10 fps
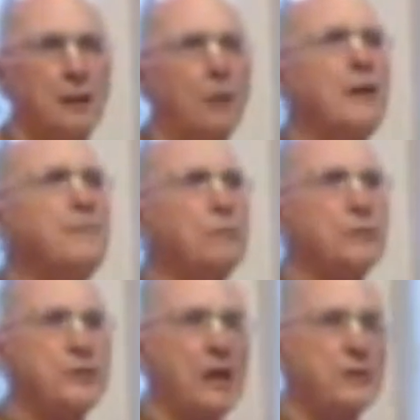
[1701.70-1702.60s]
Oh, maybe it
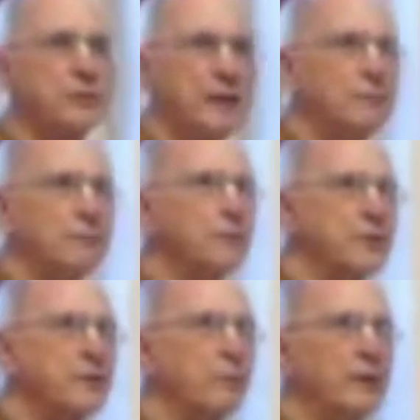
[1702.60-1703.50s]
was yesterday. It was
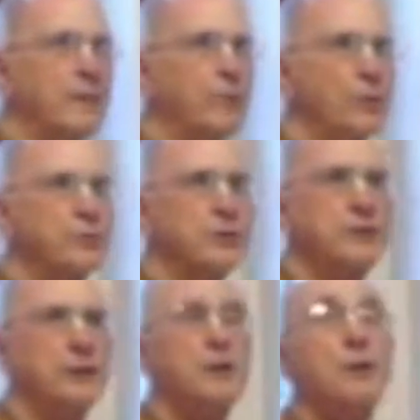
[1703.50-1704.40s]
when I posted
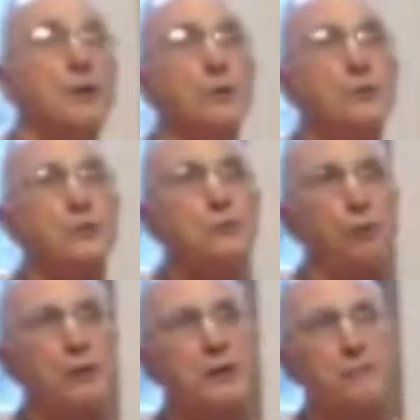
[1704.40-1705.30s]
the
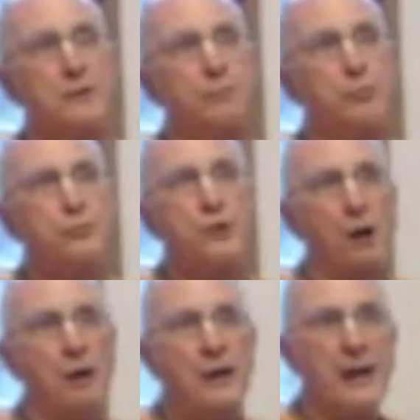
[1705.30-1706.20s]
story of the
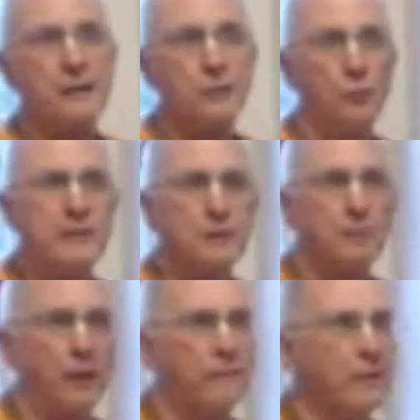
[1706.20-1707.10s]
pujari at Advaita
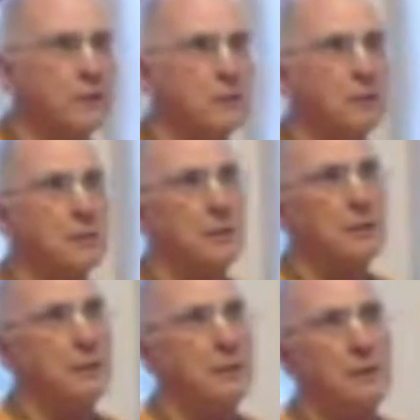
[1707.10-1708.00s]
Bhavan
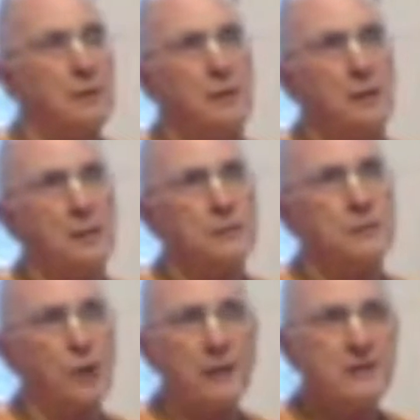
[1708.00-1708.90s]
in
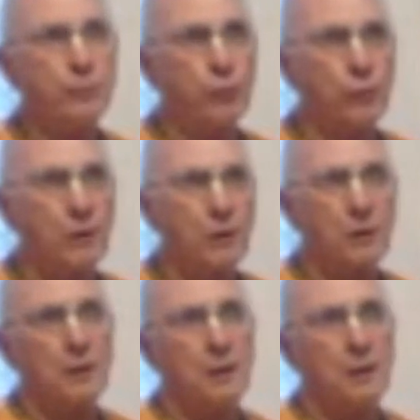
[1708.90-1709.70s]
Shantipur.